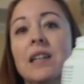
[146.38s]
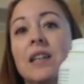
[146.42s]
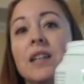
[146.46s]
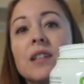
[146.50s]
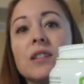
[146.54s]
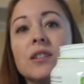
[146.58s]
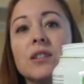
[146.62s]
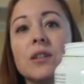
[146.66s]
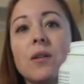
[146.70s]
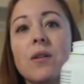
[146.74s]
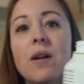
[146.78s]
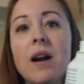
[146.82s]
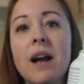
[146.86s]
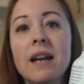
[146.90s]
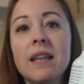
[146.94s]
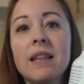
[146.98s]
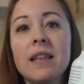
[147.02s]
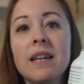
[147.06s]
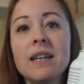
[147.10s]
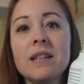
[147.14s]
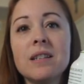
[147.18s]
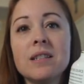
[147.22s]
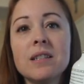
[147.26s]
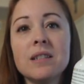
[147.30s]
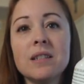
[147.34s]
So I
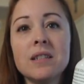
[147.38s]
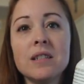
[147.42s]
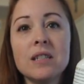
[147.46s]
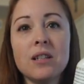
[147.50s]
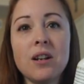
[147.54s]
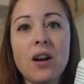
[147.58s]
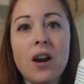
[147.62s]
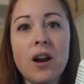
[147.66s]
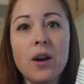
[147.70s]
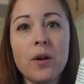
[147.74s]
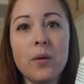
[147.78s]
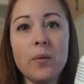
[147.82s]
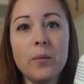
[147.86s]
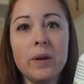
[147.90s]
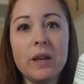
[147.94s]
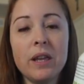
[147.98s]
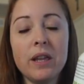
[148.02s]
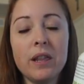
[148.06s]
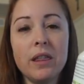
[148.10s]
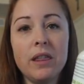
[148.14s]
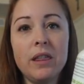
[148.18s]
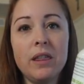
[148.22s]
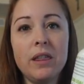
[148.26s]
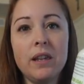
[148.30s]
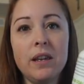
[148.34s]
like to start
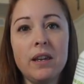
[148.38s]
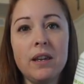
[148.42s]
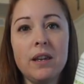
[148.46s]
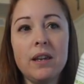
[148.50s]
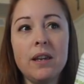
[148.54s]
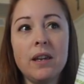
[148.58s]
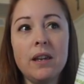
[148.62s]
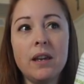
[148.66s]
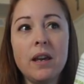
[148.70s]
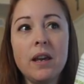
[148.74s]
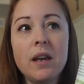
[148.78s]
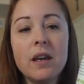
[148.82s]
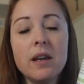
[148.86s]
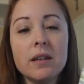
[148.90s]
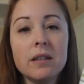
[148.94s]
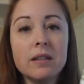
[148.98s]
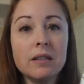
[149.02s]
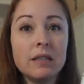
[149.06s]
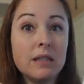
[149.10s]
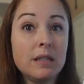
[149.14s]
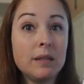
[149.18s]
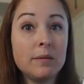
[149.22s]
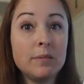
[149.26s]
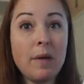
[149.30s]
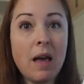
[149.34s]
with the
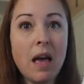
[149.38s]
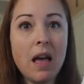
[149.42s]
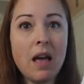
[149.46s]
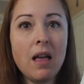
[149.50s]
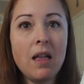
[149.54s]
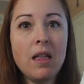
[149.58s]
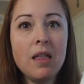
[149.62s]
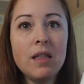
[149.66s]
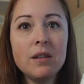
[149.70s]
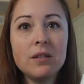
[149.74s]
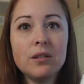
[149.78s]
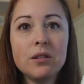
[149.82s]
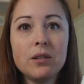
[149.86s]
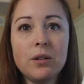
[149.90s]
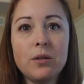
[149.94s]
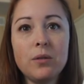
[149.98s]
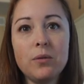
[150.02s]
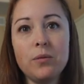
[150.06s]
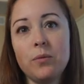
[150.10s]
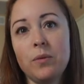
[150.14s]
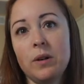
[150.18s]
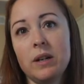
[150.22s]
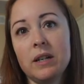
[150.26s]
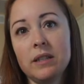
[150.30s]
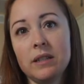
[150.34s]
smell. So
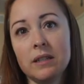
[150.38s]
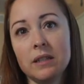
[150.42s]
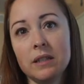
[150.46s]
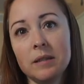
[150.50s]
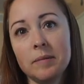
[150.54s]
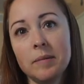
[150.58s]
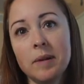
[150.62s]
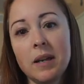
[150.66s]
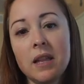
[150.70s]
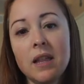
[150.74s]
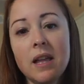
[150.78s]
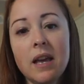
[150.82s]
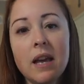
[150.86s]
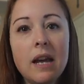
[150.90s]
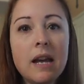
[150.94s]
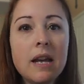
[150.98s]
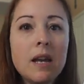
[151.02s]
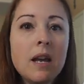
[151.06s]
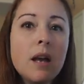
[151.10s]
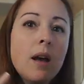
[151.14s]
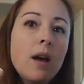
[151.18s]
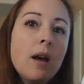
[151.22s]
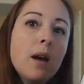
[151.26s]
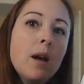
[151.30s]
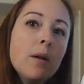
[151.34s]
what does it smell
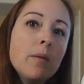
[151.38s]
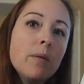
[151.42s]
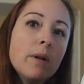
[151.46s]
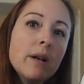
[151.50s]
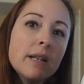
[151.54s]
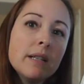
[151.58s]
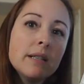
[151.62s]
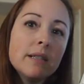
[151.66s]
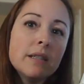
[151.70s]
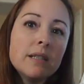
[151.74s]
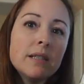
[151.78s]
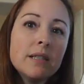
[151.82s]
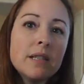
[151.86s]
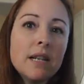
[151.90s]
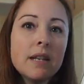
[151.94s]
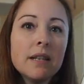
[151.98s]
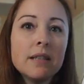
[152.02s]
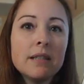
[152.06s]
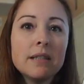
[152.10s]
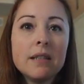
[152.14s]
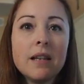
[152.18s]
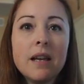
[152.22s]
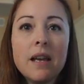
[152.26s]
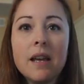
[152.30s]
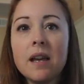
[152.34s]
like? What does it
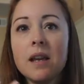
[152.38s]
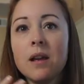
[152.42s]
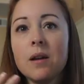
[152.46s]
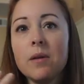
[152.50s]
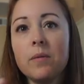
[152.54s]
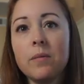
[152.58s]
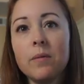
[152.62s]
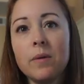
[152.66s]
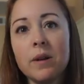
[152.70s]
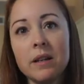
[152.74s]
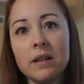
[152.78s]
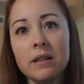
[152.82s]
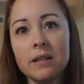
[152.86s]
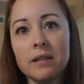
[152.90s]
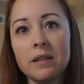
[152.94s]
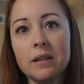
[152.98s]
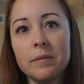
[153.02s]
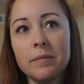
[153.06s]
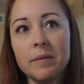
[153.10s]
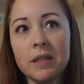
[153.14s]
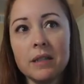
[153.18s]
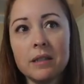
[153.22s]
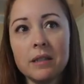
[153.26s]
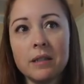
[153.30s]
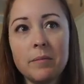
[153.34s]
taste like? What is the
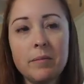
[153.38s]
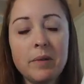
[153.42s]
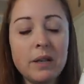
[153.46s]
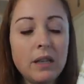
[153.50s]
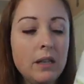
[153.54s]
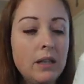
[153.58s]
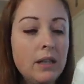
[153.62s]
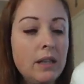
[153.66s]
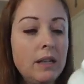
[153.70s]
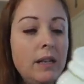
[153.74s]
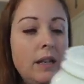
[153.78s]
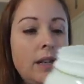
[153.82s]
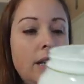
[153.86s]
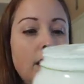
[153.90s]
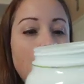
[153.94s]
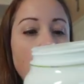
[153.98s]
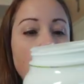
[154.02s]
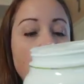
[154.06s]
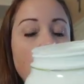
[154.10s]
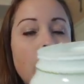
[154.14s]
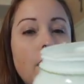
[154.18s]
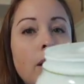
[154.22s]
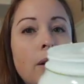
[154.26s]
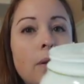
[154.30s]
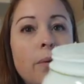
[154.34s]
mixability?
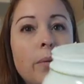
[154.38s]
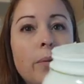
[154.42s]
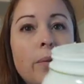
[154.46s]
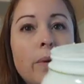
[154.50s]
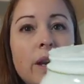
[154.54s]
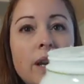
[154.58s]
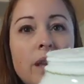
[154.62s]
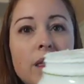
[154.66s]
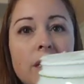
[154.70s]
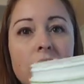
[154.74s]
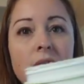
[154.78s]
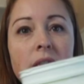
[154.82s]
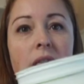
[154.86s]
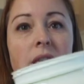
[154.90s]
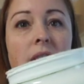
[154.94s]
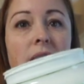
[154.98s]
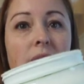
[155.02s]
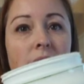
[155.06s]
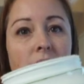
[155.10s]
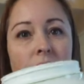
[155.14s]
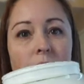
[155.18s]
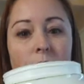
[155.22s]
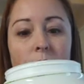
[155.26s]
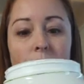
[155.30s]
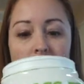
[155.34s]
With
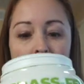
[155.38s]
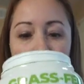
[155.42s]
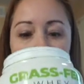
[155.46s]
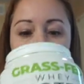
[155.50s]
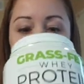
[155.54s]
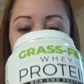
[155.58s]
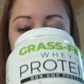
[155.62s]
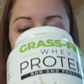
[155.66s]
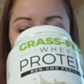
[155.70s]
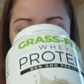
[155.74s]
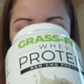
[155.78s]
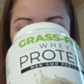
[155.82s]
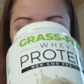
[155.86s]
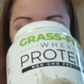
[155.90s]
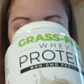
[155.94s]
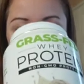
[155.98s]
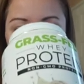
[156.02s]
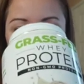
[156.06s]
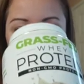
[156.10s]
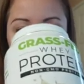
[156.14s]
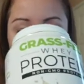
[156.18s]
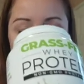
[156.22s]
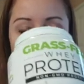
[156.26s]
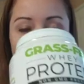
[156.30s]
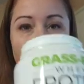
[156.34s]
this one,
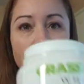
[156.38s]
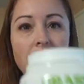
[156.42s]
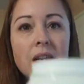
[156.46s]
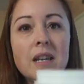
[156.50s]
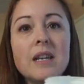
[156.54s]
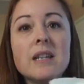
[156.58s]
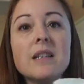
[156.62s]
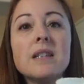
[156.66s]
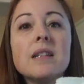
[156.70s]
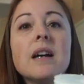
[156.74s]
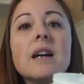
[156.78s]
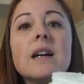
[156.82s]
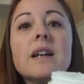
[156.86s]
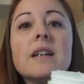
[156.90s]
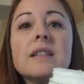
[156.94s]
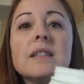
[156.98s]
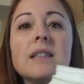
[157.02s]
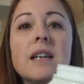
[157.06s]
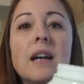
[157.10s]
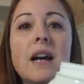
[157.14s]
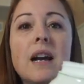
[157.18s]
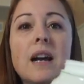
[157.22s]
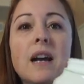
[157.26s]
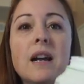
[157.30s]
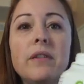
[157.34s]
it does
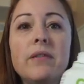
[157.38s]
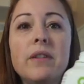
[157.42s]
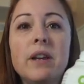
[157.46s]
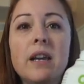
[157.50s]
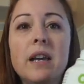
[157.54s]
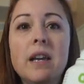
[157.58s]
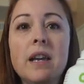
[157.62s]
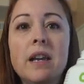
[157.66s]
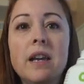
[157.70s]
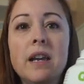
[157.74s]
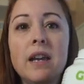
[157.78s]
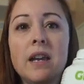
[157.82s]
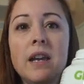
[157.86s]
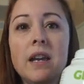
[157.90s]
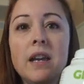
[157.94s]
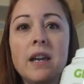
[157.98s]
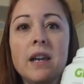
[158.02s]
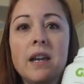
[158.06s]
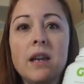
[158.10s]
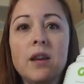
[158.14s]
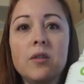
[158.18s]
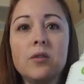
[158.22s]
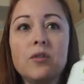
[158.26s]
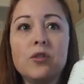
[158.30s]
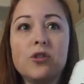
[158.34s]
have
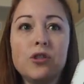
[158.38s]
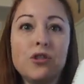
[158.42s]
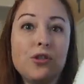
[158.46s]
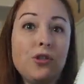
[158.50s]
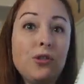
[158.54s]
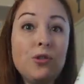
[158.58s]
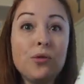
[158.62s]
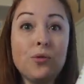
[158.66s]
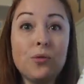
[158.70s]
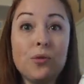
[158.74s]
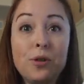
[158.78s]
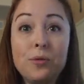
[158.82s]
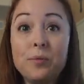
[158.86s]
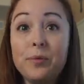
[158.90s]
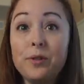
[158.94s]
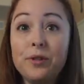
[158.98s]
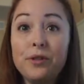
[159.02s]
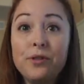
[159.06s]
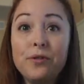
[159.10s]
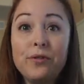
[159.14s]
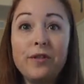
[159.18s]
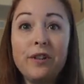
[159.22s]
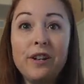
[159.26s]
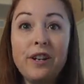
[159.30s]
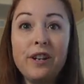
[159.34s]
just a
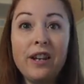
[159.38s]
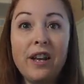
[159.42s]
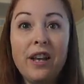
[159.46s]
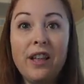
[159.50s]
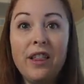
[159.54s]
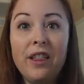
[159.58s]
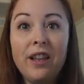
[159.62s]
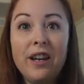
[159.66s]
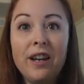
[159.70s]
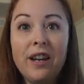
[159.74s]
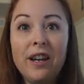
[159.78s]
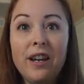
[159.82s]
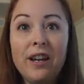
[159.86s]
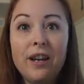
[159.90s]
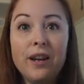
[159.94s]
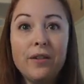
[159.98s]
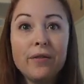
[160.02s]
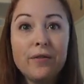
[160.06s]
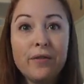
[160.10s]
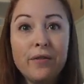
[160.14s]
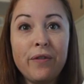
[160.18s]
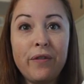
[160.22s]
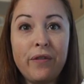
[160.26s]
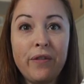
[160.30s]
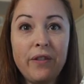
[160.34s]
normal vanilla
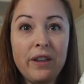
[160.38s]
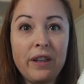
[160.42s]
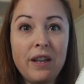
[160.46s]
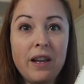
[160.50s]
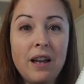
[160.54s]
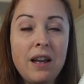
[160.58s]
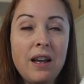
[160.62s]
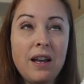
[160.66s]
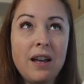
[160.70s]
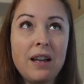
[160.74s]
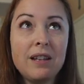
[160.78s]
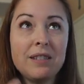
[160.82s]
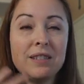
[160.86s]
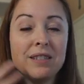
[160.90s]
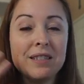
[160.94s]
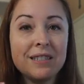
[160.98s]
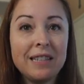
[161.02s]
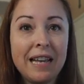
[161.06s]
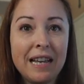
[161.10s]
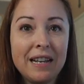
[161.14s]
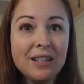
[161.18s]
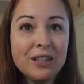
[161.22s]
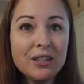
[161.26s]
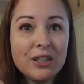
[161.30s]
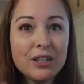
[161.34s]

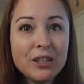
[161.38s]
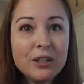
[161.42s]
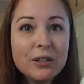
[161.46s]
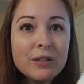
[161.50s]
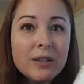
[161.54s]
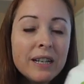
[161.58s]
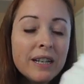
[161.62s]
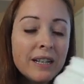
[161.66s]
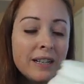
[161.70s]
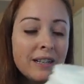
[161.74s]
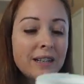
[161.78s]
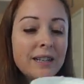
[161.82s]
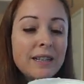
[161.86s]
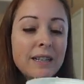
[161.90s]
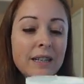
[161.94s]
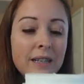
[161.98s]
scent to it.